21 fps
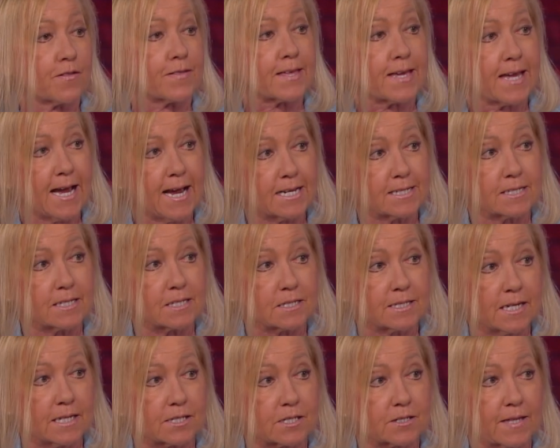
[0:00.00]
of the
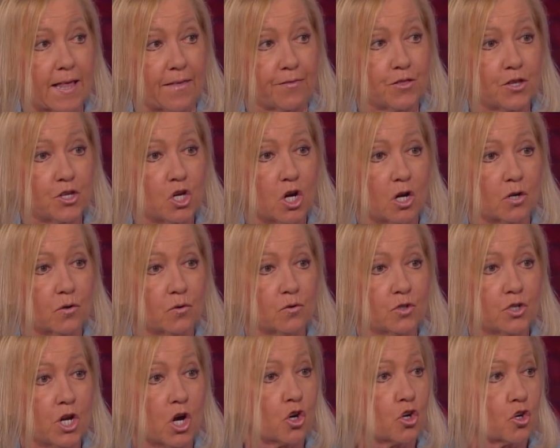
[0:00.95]
cases is that the
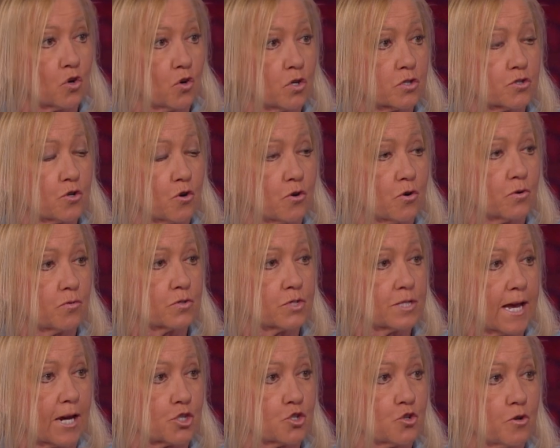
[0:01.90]
young girls are
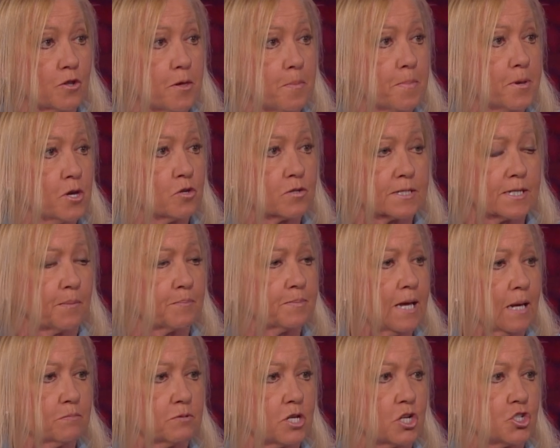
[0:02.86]
sexually abused,
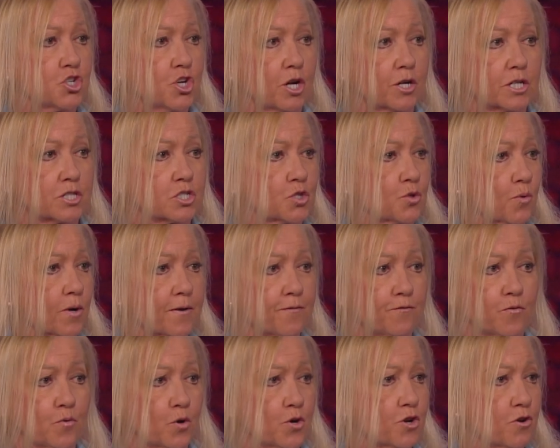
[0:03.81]
sometimes as young as 3
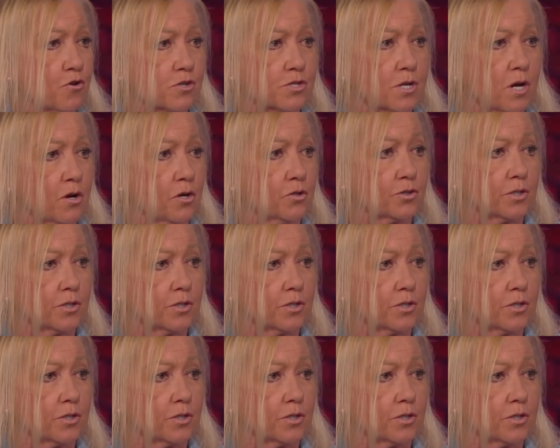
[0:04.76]
and 4 years old.